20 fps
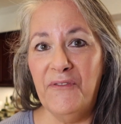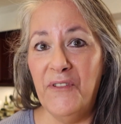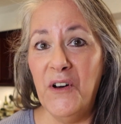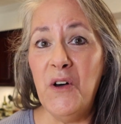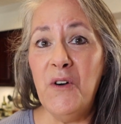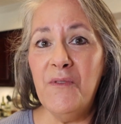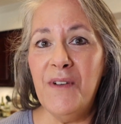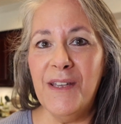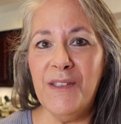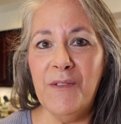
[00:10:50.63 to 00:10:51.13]

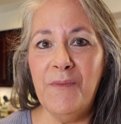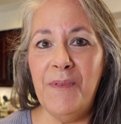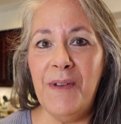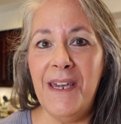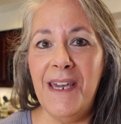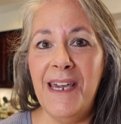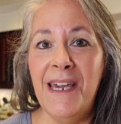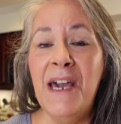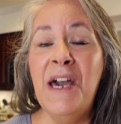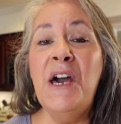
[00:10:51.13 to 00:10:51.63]
full
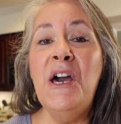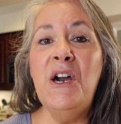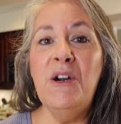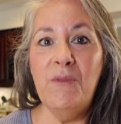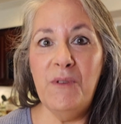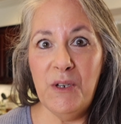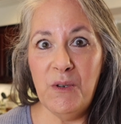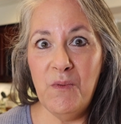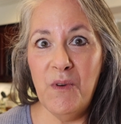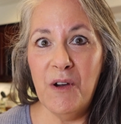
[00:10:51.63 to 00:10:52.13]
recipe,
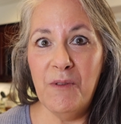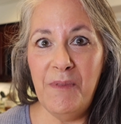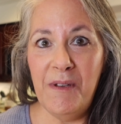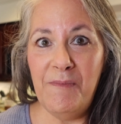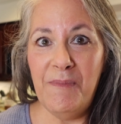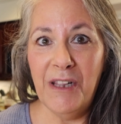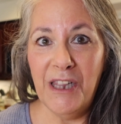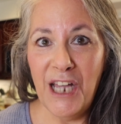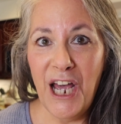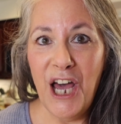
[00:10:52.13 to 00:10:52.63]
which will be
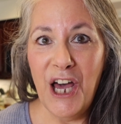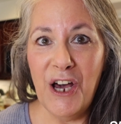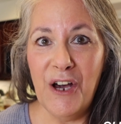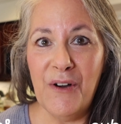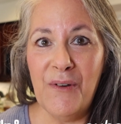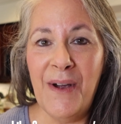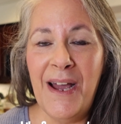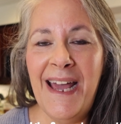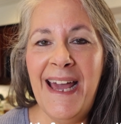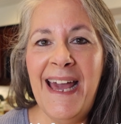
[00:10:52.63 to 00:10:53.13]

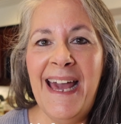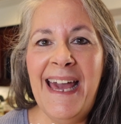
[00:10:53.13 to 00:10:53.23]
below,